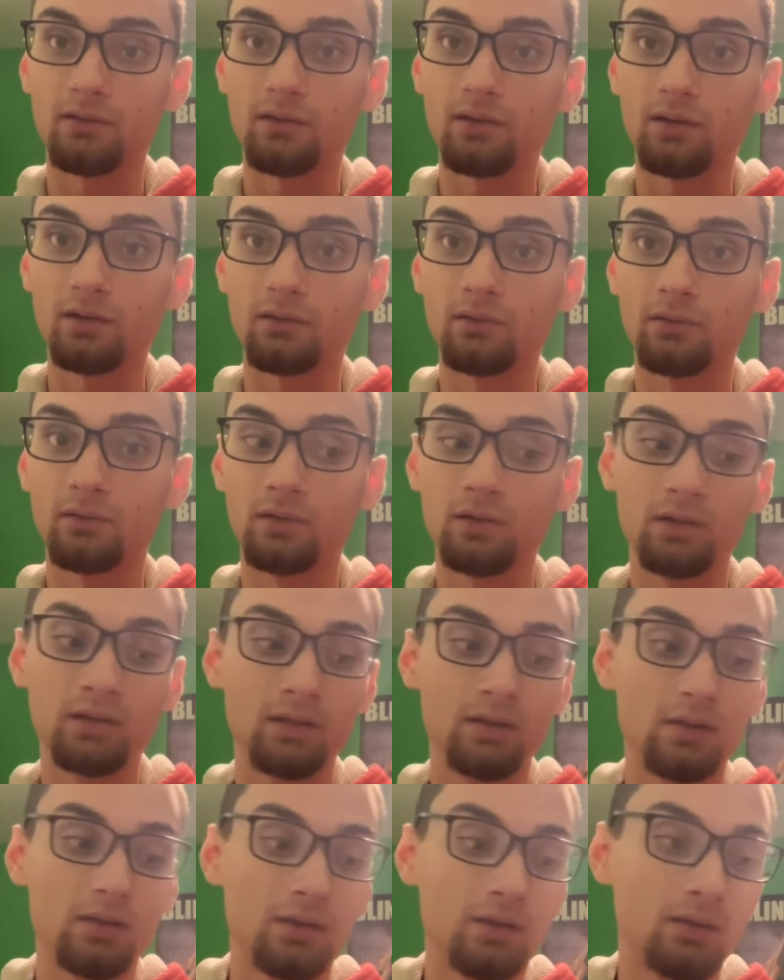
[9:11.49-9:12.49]
thing.
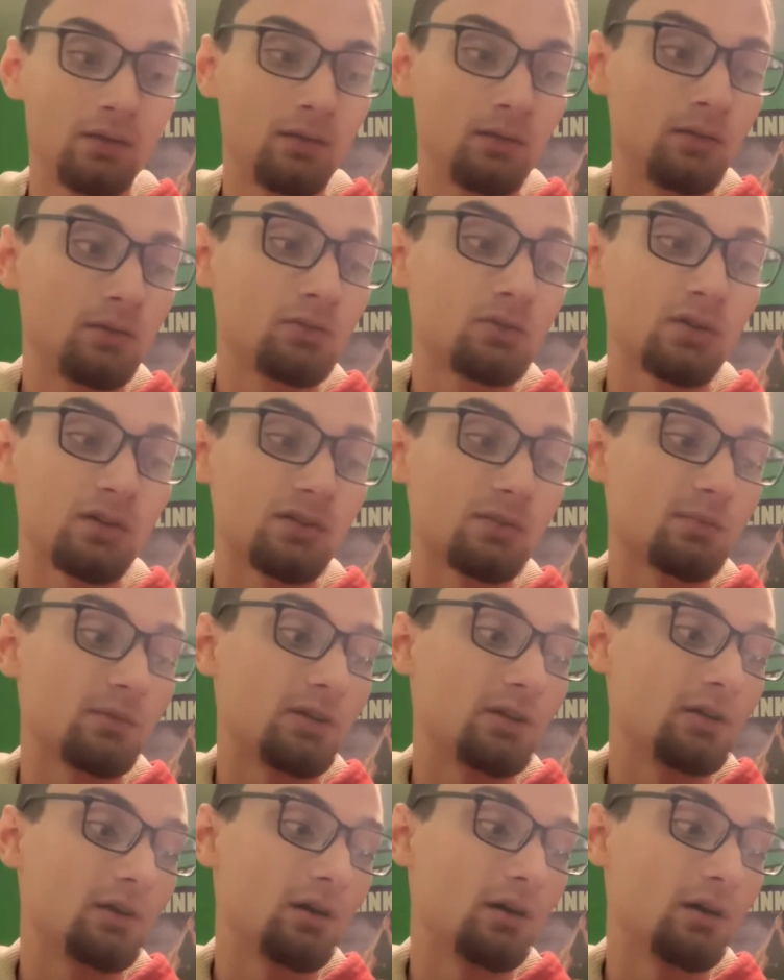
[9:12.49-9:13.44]
Trust me.